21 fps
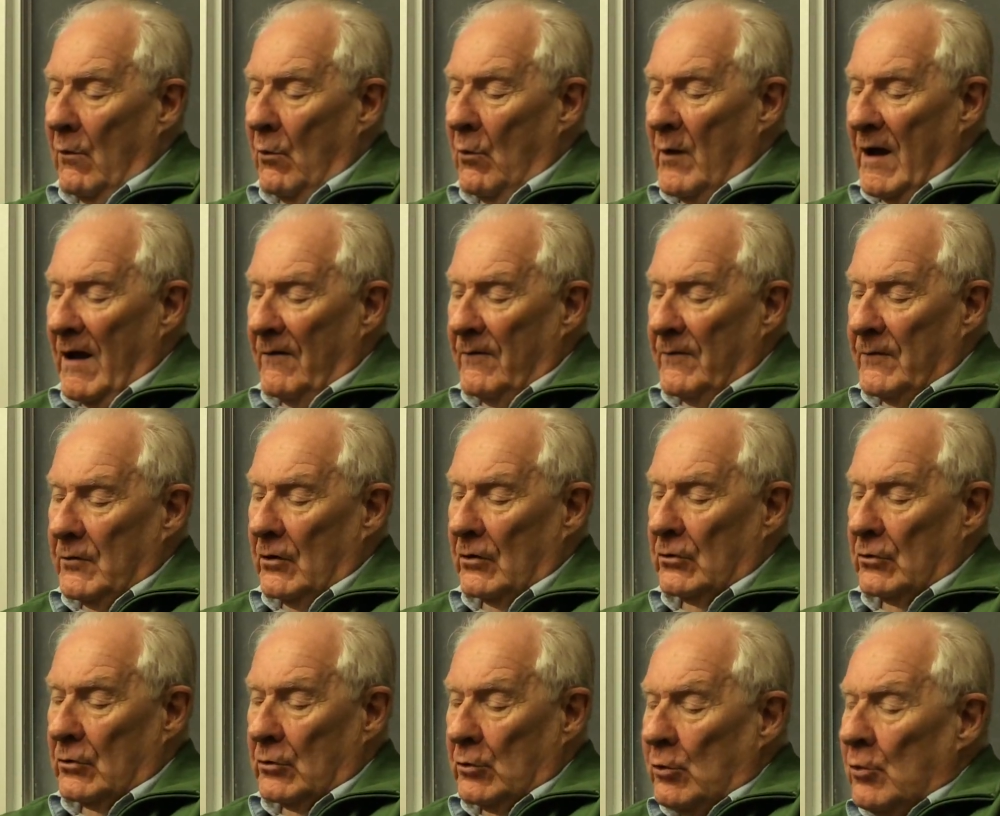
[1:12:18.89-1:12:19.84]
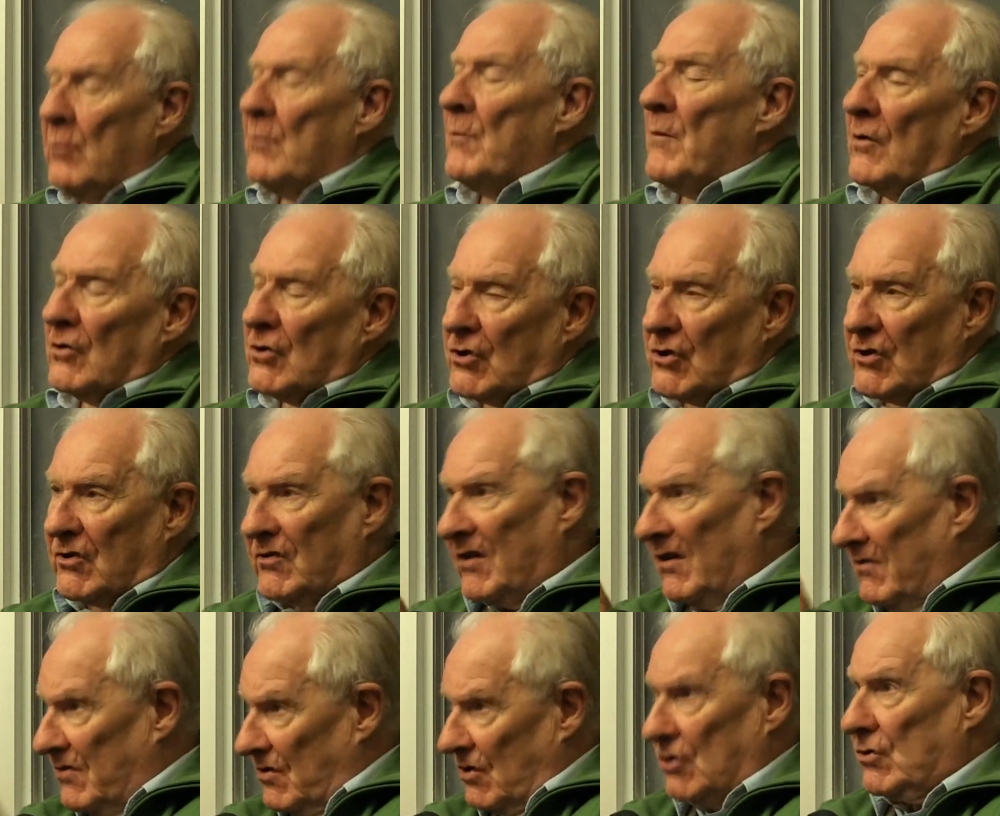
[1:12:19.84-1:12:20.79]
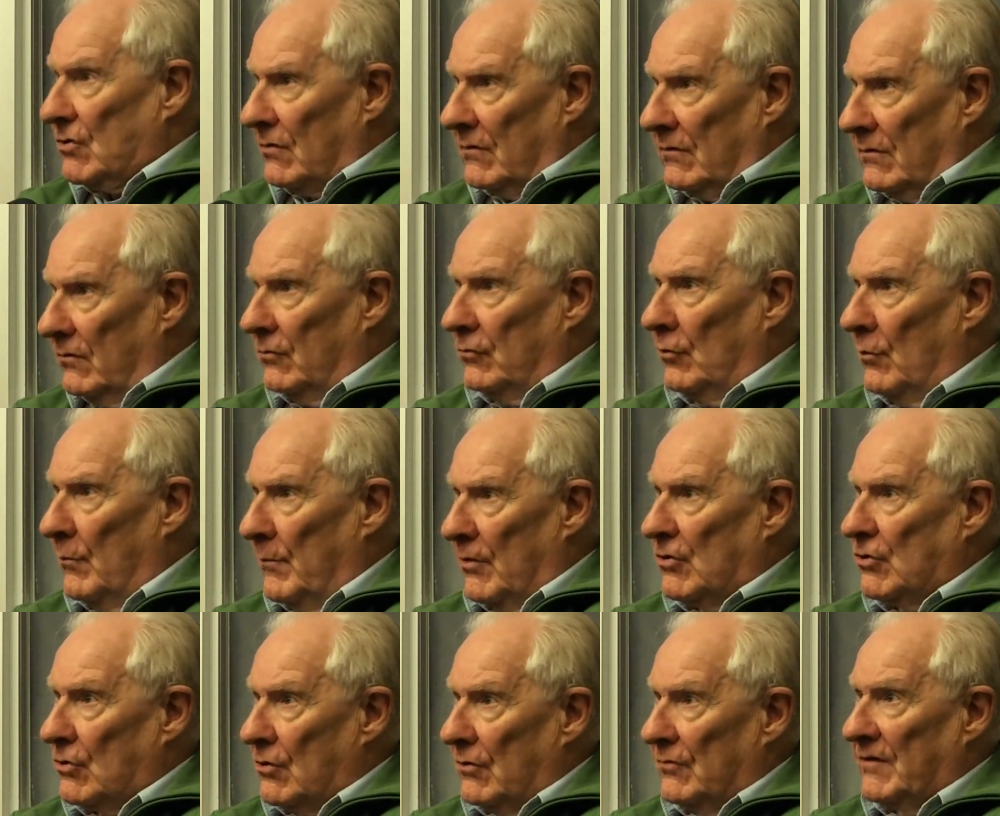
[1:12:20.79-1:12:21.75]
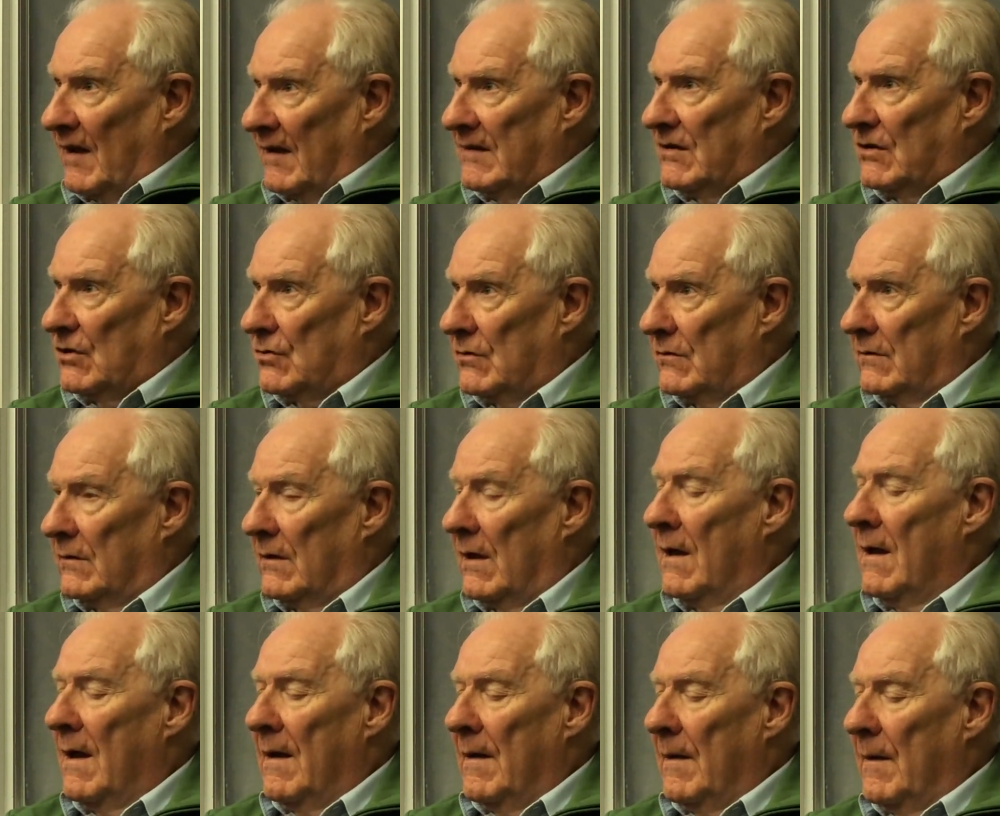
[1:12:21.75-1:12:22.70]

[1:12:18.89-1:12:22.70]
we have not too much tension, too much contradiction